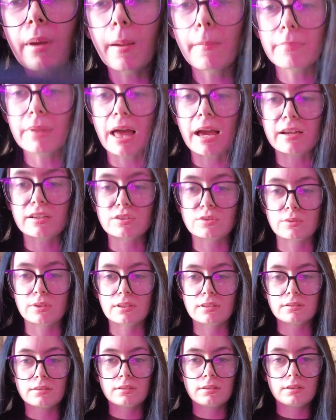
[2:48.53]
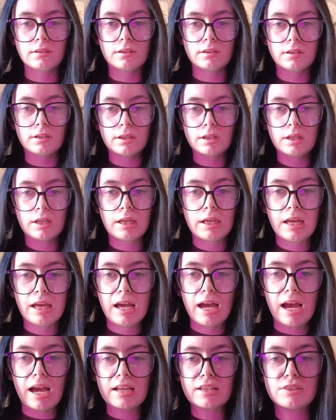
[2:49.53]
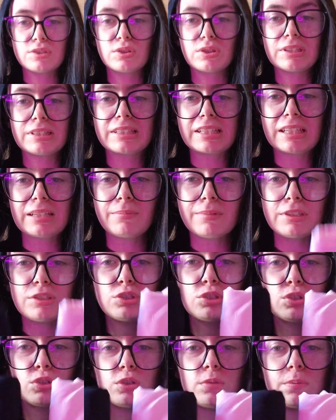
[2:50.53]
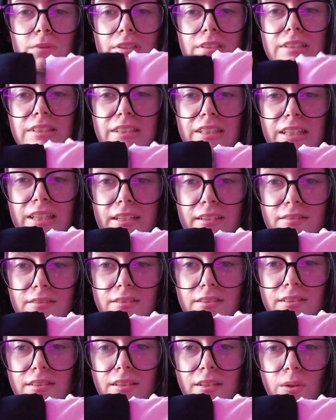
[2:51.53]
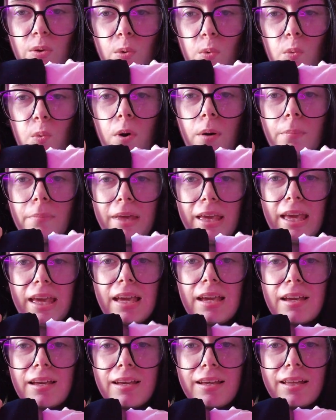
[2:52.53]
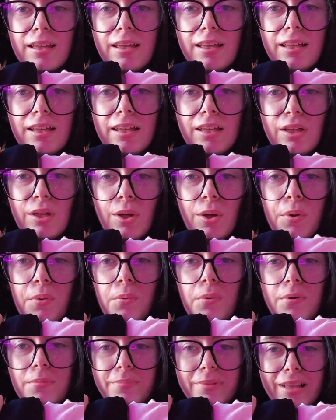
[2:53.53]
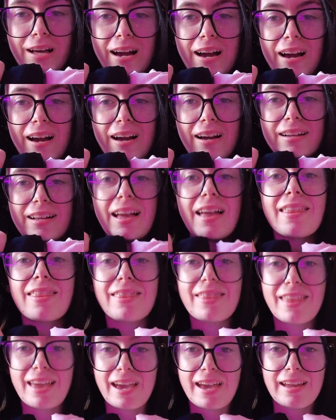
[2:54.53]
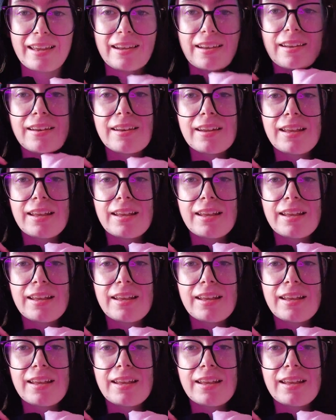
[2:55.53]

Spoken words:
black as well. So there's going to be two book sleeves, one pink, one black, and then